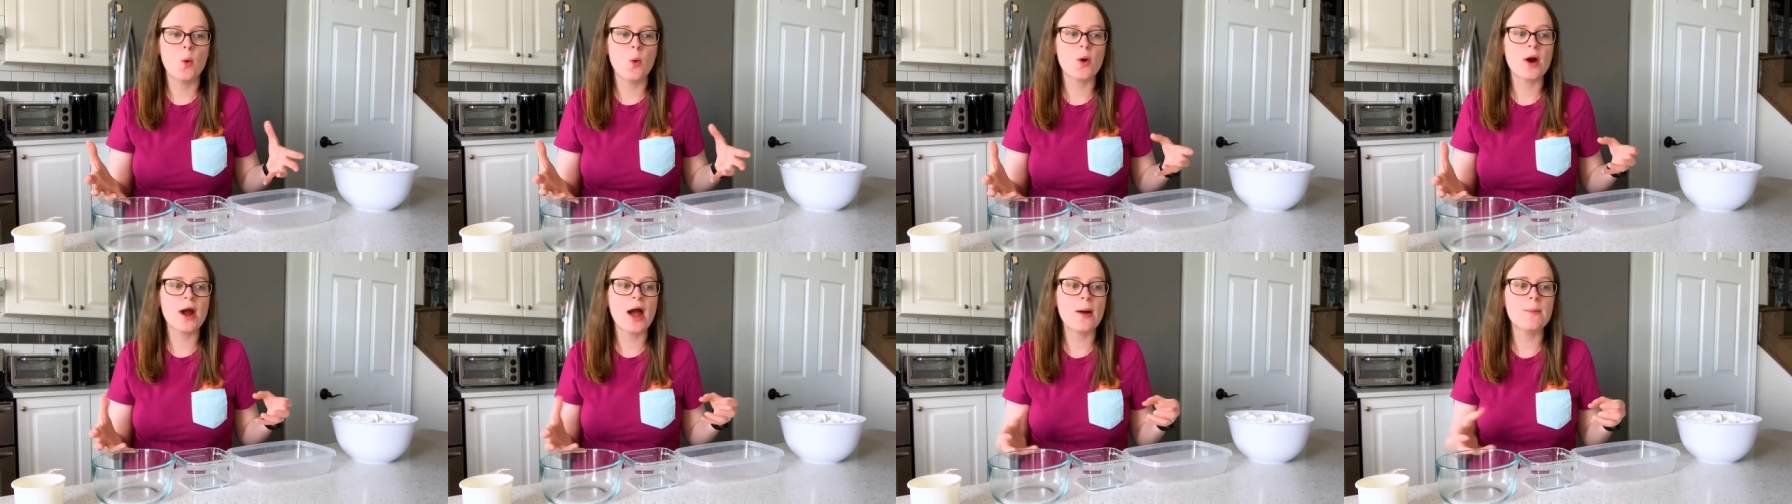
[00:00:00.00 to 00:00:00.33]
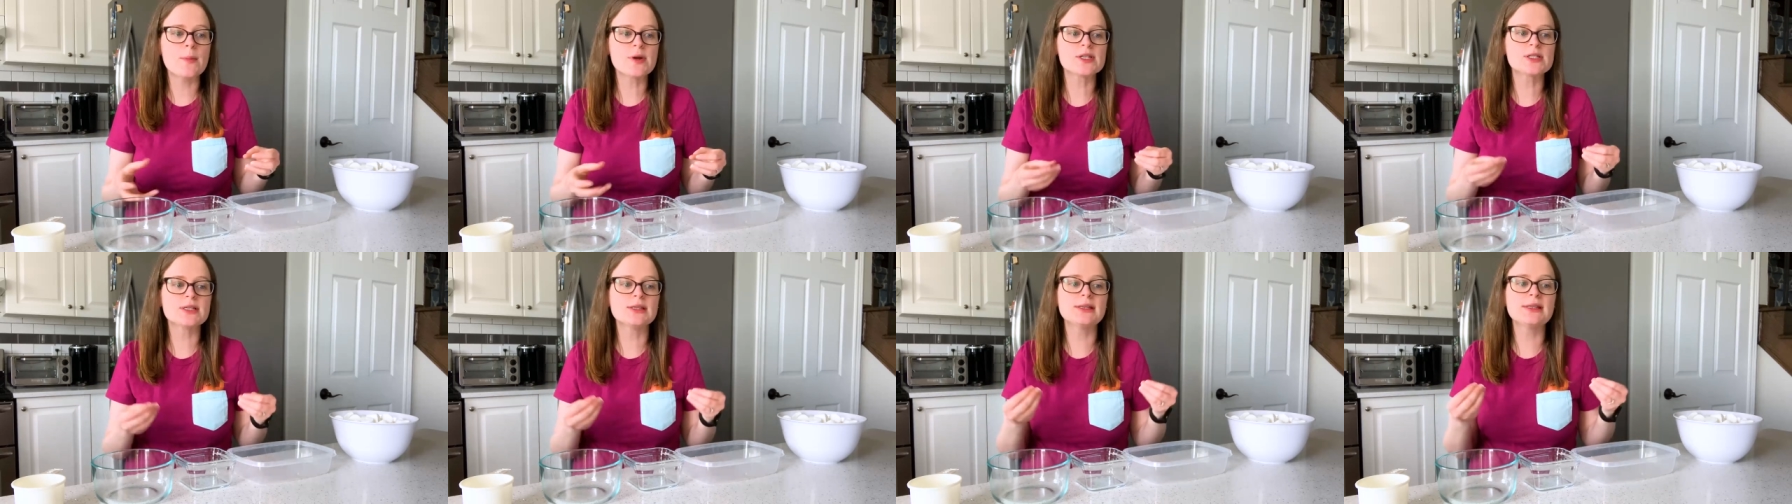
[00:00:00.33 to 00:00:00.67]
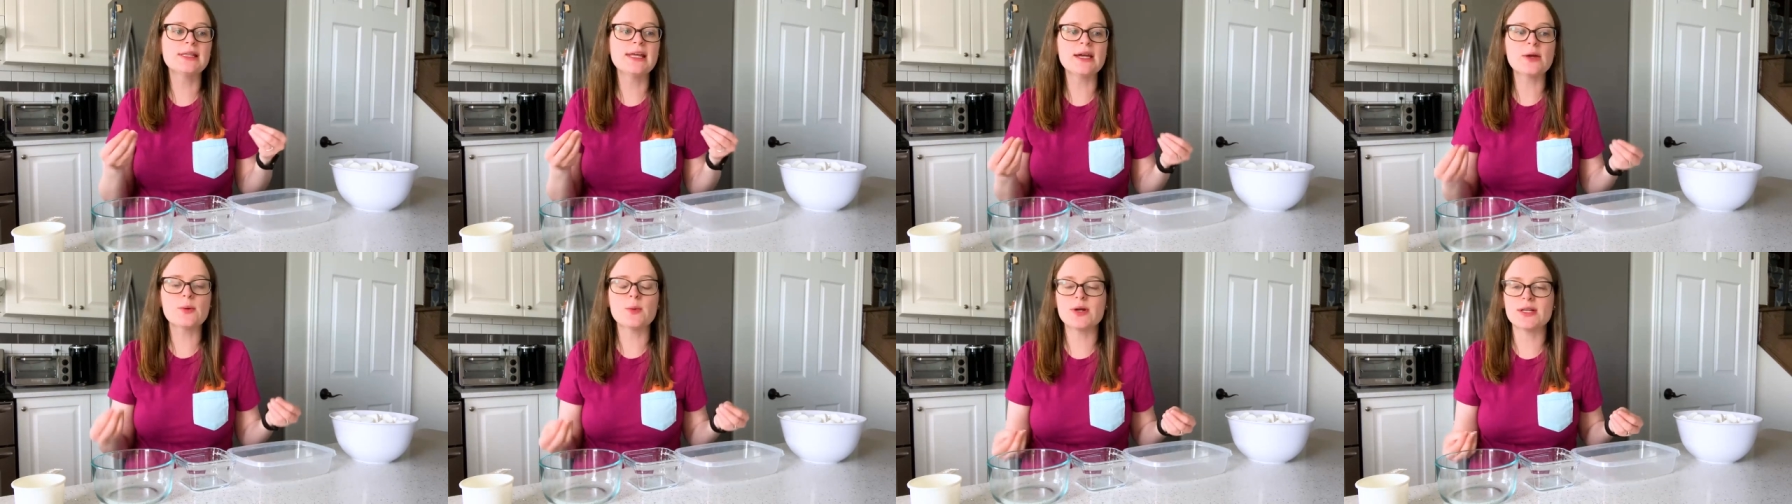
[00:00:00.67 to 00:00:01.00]
or how much
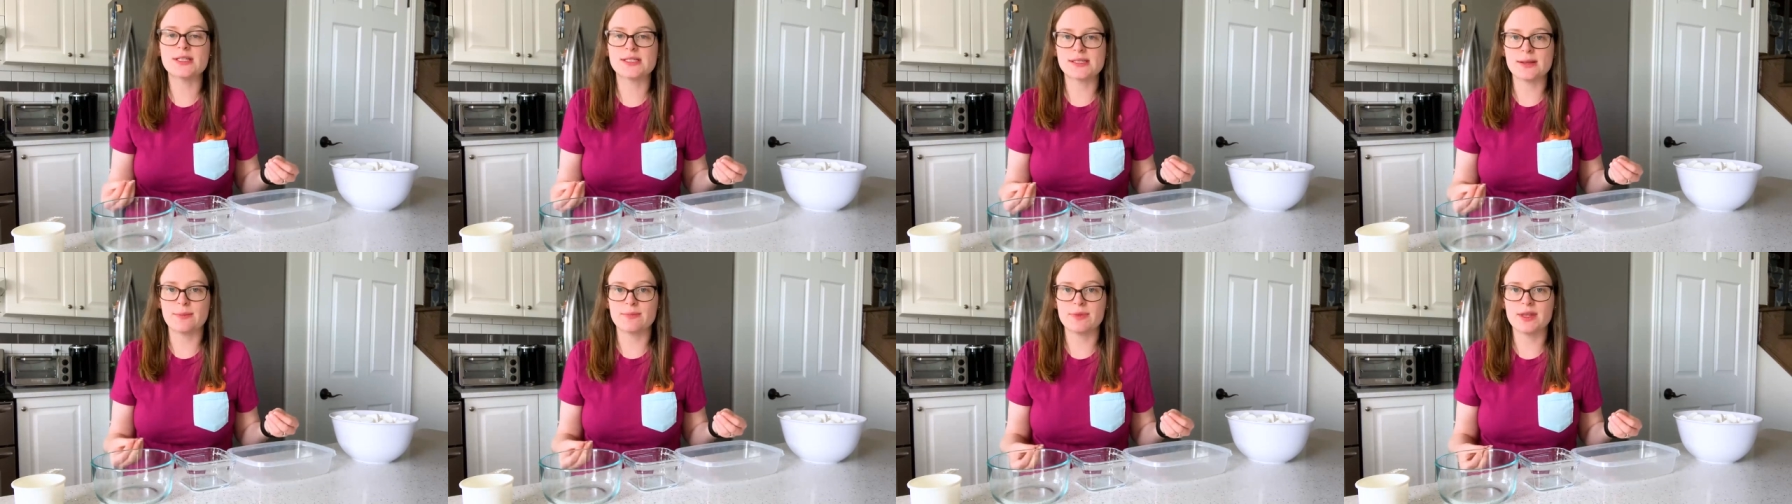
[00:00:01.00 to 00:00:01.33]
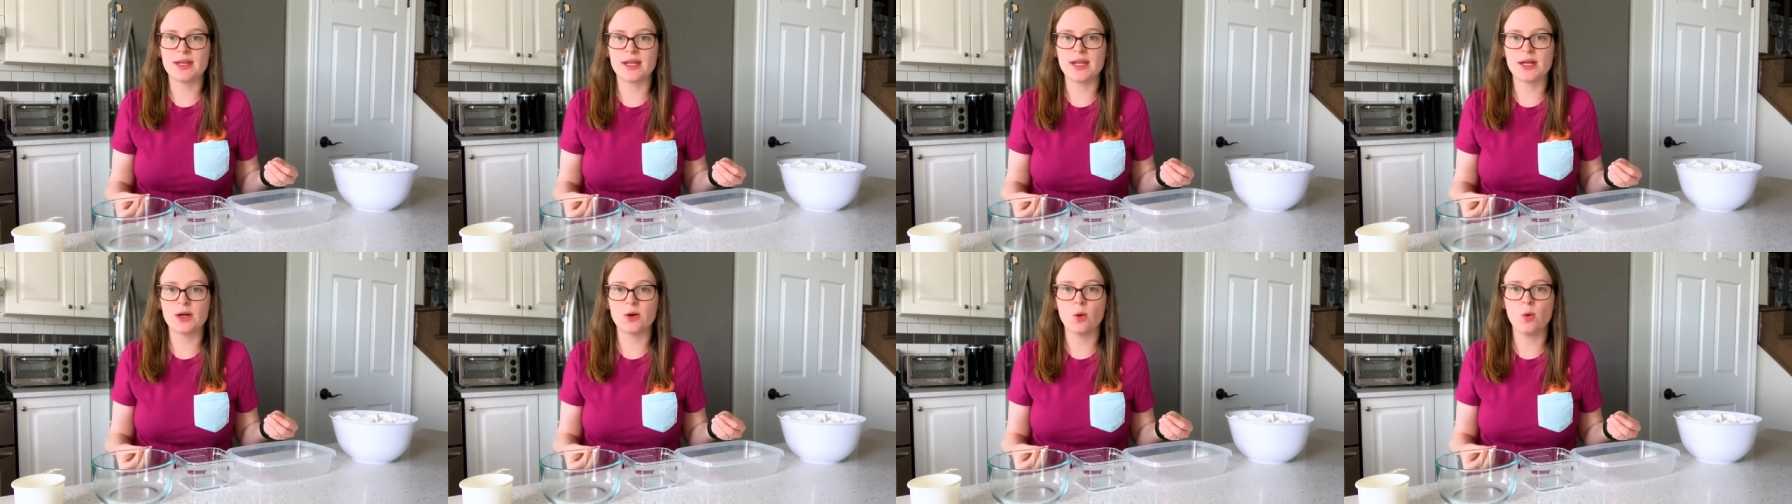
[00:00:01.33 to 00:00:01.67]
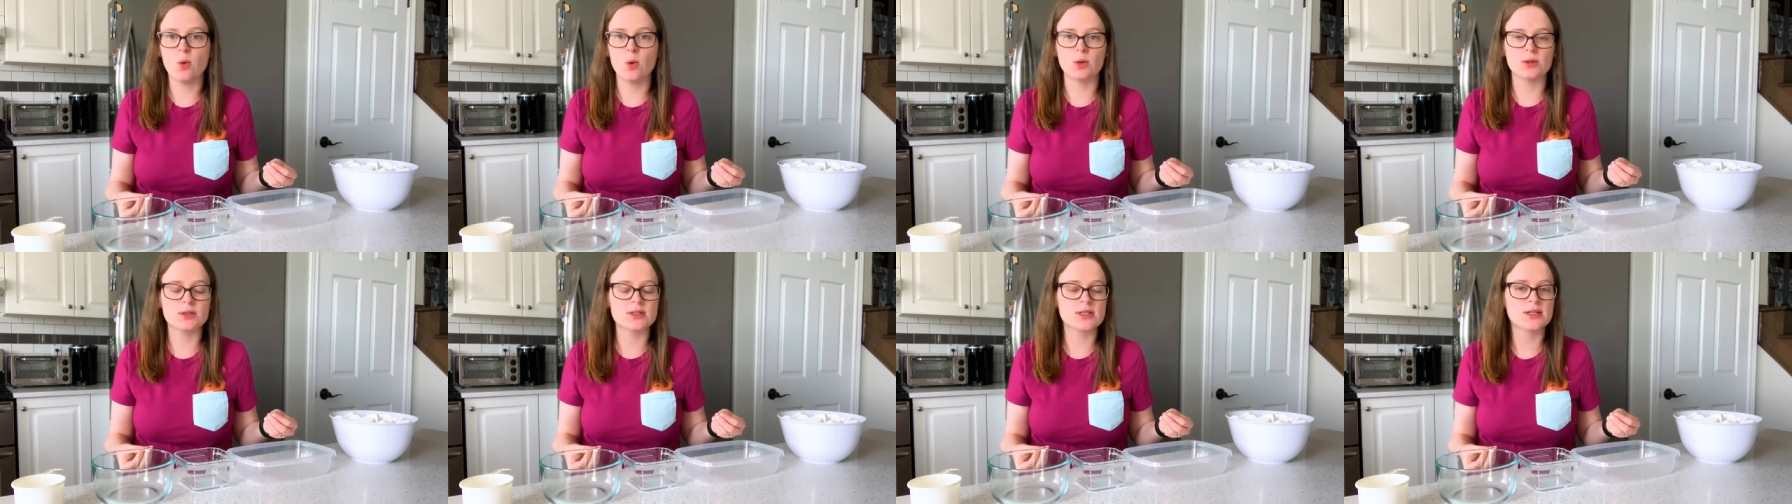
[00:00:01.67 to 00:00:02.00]
liquid something can
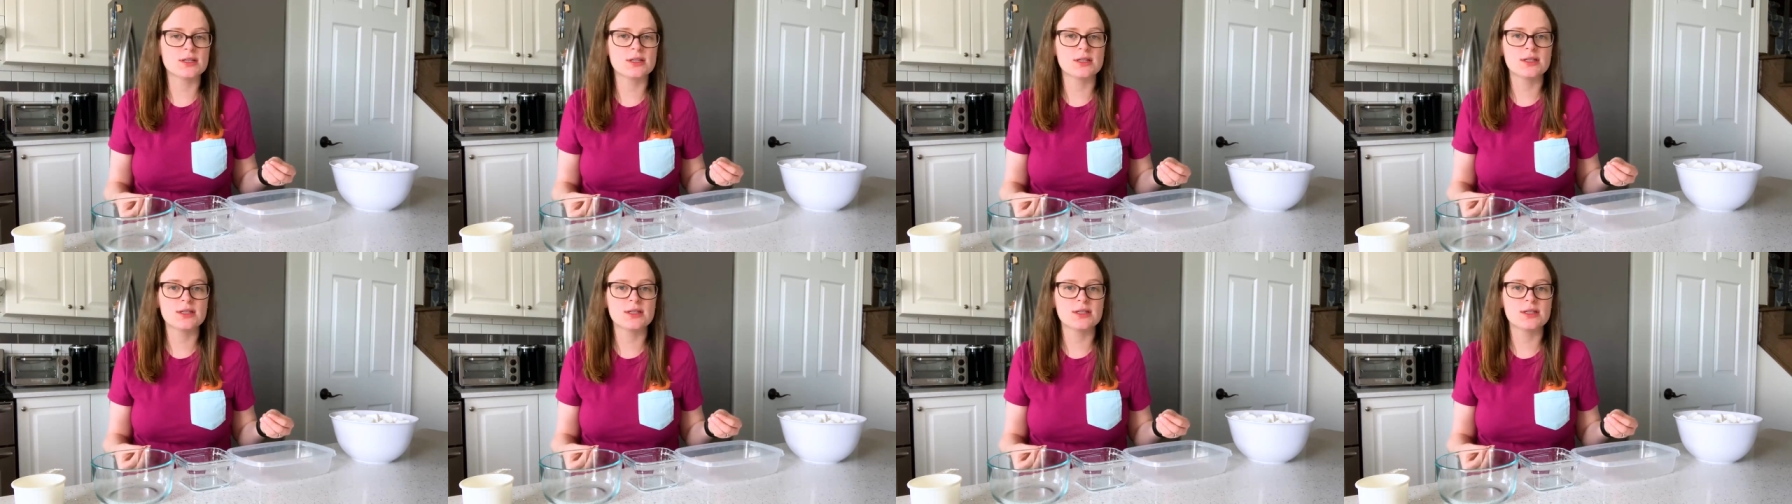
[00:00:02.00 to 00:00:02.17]
hold.